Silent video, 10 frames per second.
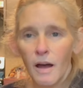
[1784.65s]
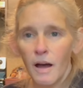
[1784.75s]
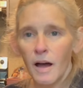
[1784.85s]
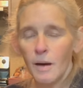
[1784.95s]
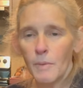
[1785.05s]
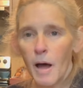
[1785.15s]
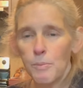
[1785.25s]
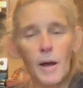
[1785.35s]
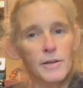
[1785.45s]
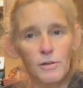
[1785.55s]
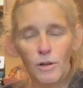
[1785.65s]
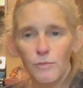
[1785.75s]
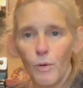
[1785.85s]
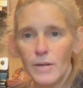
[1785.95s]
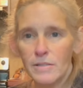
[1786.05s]
Um, I'll probably do a little
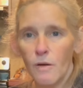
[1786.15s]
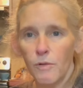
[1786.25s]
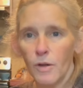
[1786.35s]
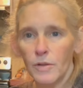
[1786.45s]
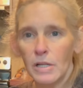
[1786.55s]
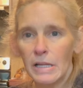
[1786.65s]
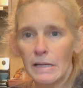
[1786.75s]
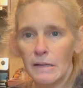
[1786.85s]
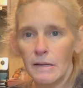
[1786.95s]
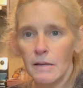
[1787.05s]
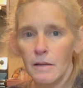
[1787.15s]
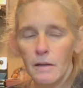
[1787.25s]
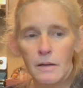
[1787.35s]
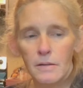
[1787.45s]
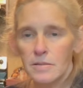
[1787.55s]
voiceover on the cleaning.
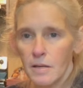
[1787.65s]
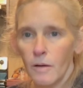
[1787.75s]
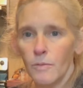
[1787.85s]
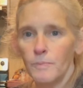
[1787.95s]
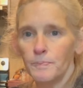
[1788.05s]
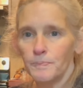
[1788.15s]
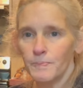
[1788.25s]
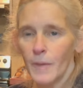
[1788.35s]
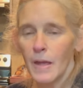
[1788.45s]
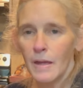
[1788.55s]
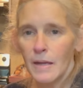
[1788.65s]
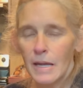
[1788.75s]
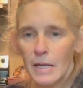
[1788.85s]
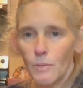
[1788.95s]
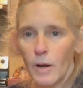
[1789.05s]
So
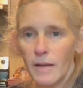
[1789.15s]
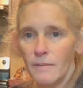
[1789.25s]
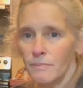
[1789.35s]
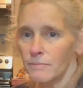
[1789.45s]
anyway,